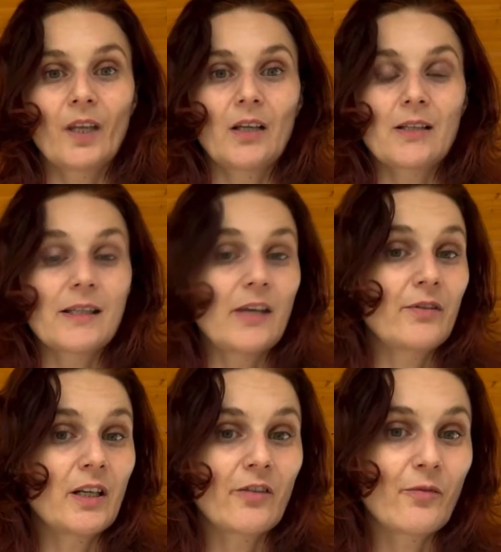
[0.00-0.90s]
save
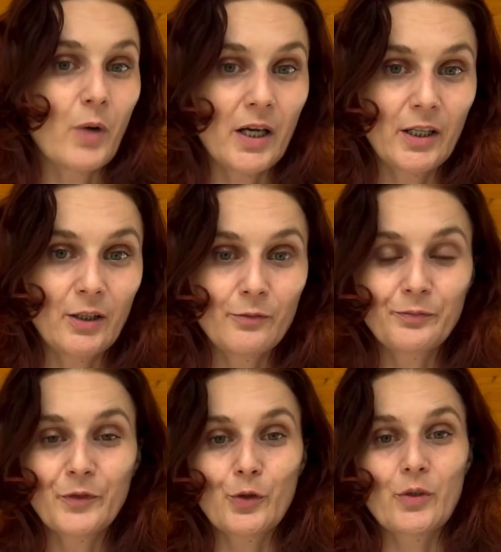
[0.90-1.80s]
enough money
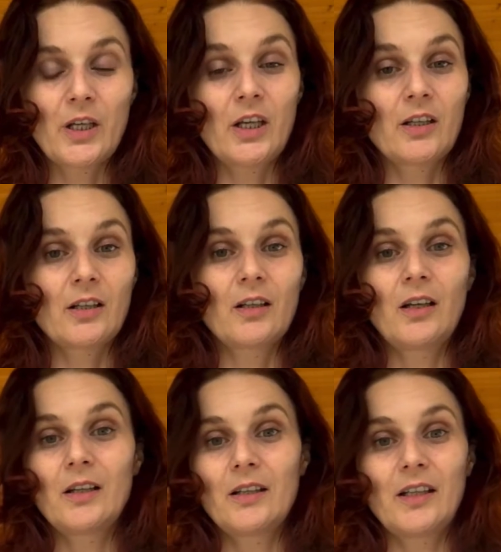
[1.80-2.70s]
to take
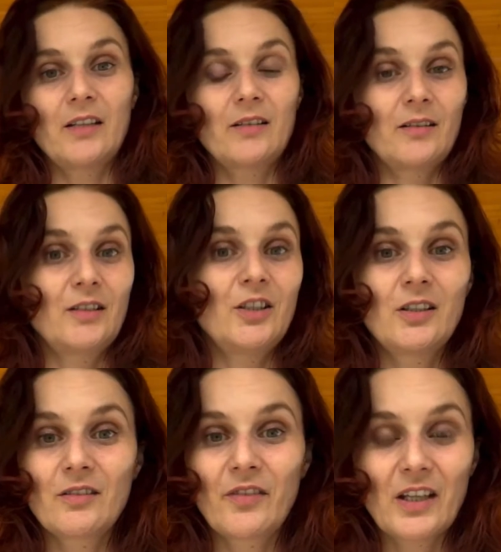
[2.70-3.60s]
that
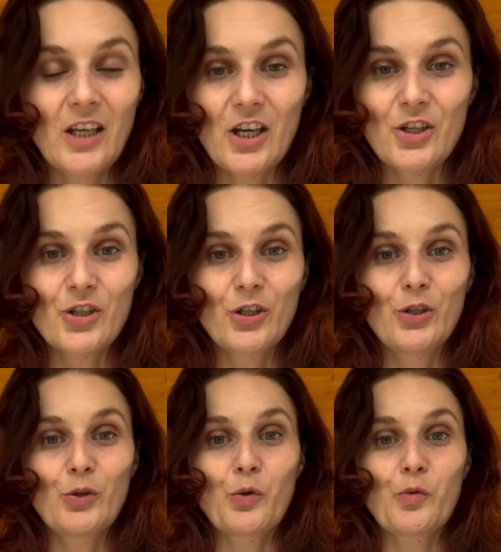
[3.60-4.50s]
needed
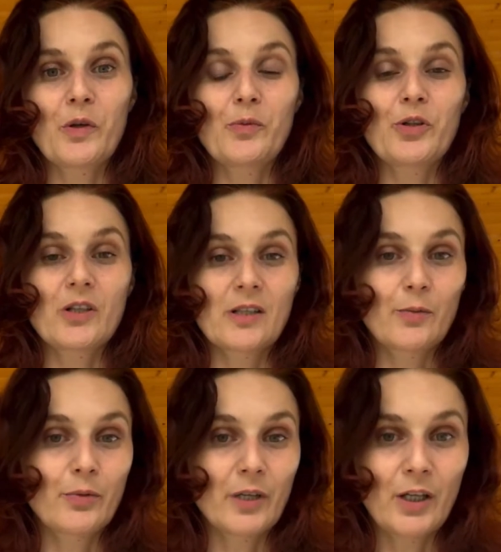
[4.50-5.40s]
vacation or maybe just a
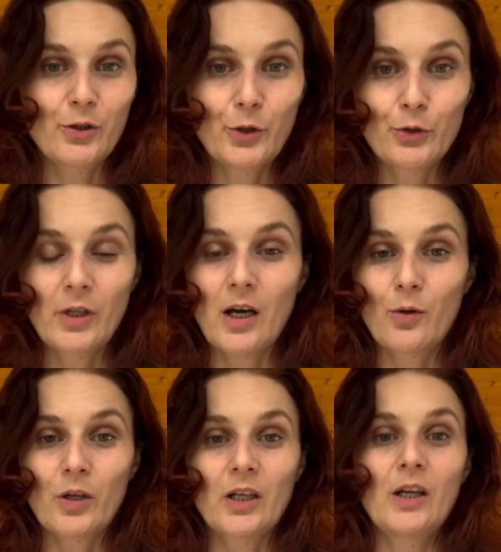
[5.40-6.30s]
break during
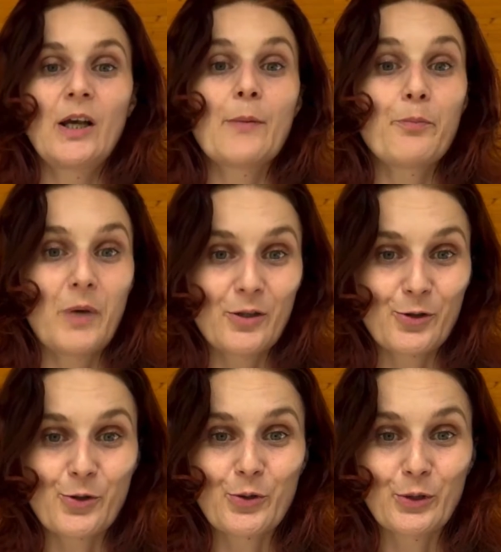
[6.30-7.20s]
our
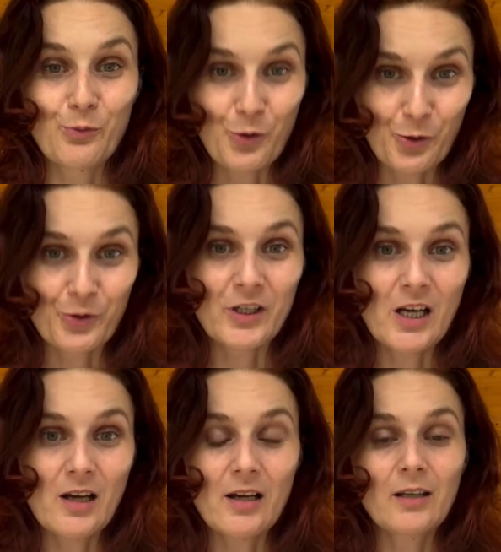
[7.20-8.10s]
menstrual moon
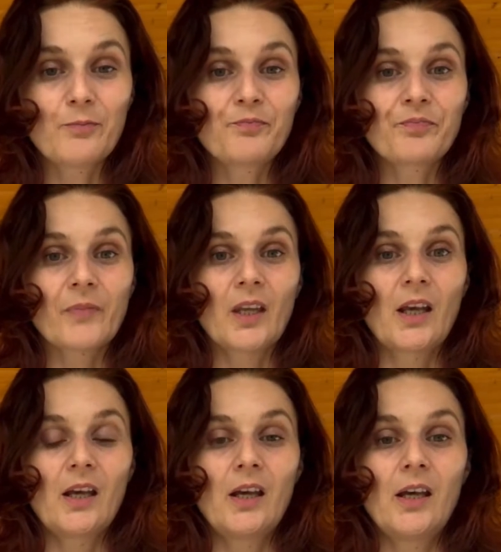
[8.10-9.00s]
time.
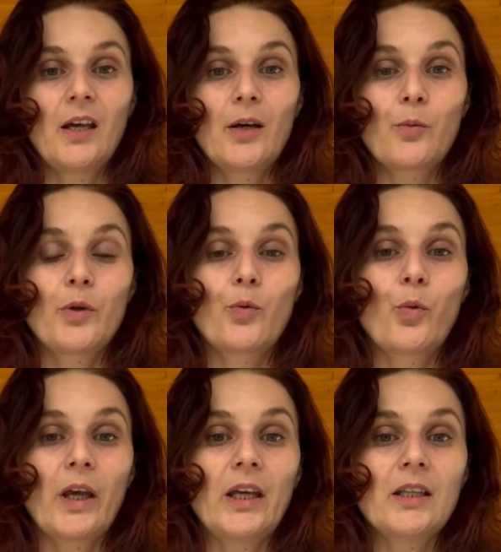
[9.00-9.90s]
We
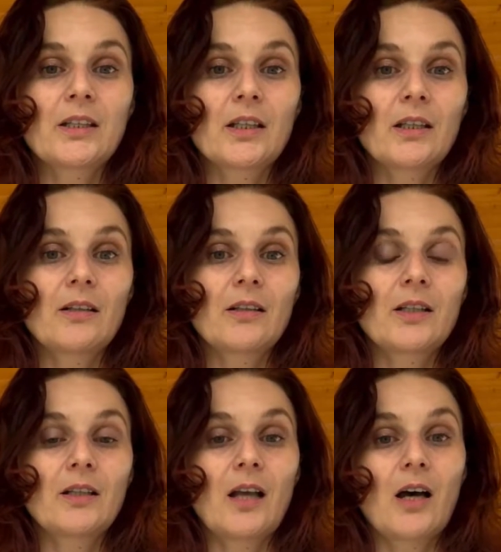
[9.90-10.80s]
wait
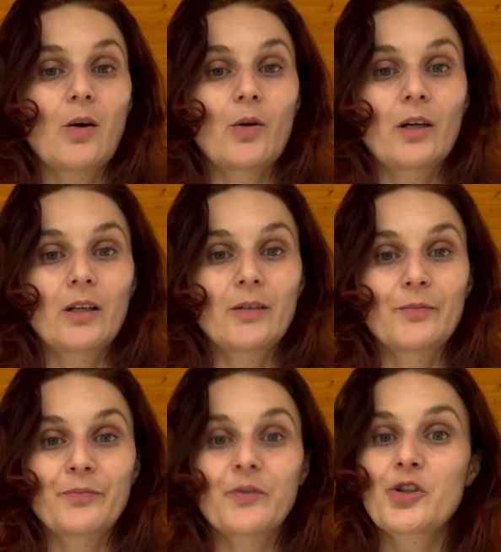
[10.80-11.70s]
till our
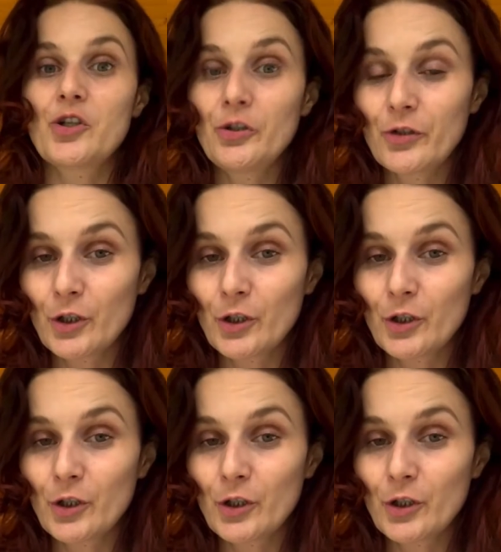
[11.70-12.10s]
children